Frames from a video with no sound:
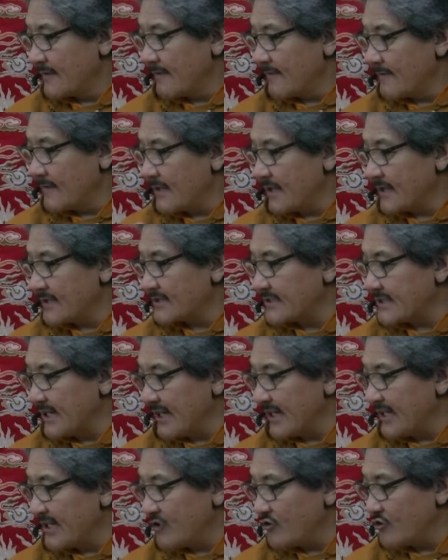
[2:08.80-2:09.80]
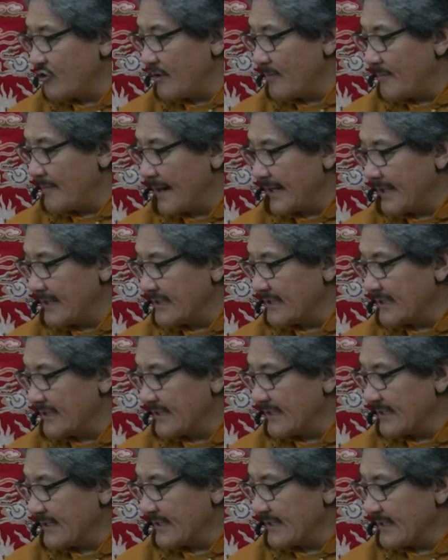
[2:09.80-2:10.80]
They stay in your mind.
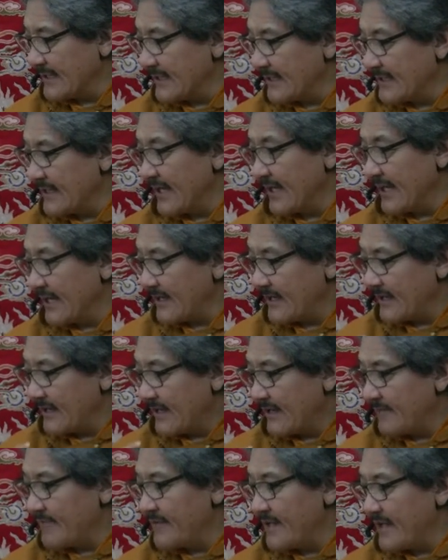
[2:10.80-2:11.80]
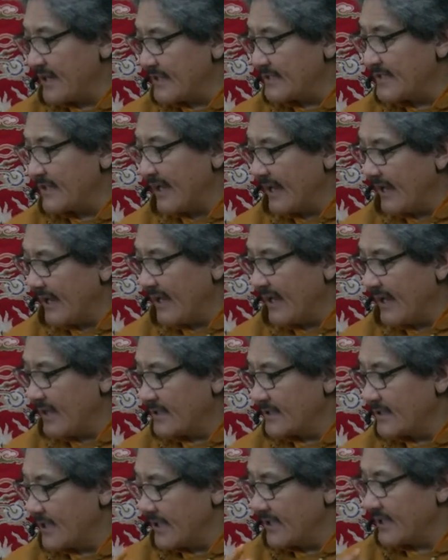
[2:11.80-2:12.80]
They, if they're there,
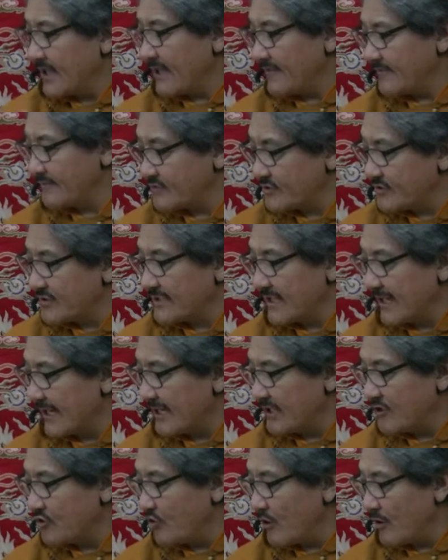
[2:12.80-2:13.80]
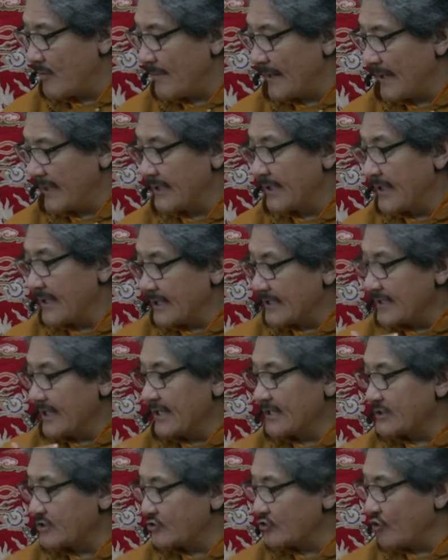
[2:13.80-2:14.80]
they have to stay in your mind. There
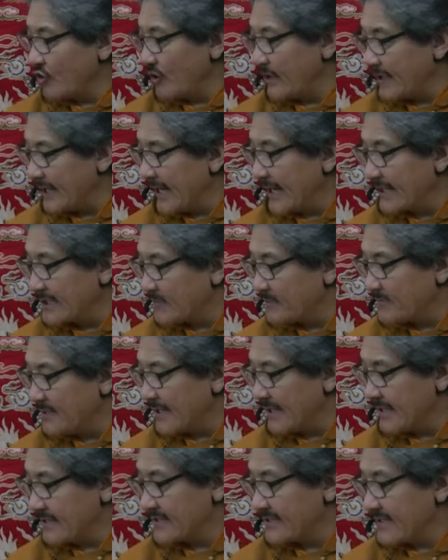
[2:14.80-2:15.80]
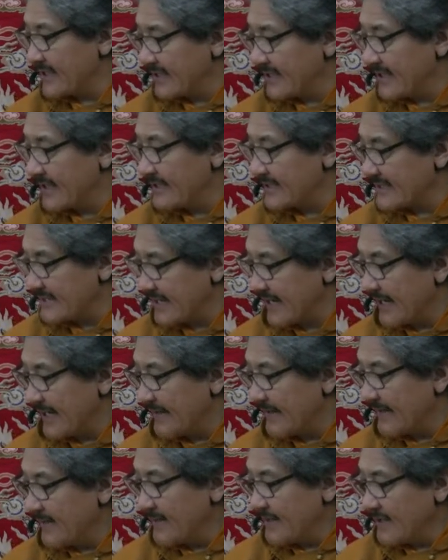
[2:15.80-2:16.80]
is no any other place they can stay.
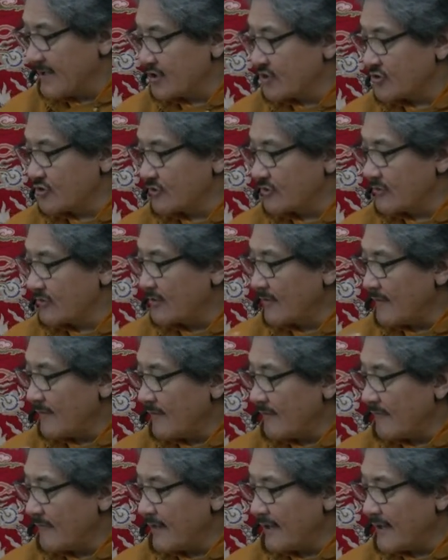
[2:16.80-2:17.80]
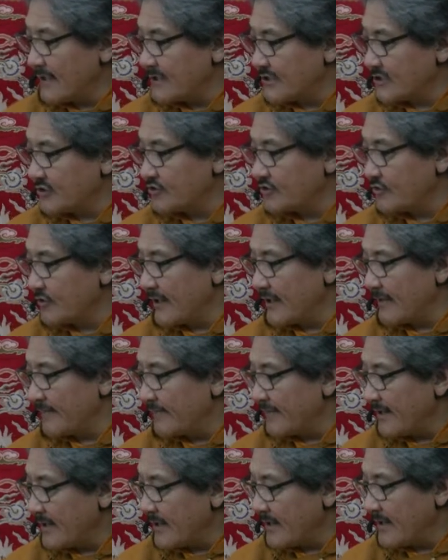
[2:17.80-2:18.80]
So once you have
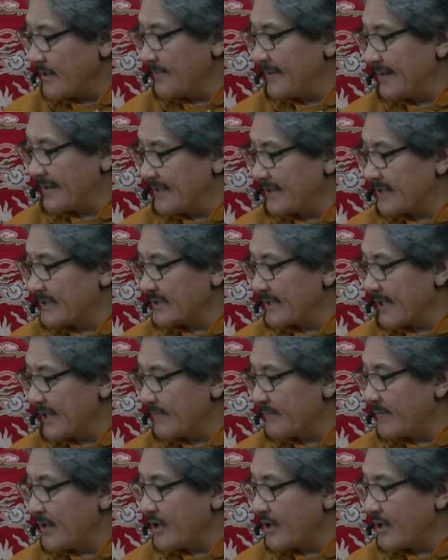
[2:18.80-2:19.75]
abandoned them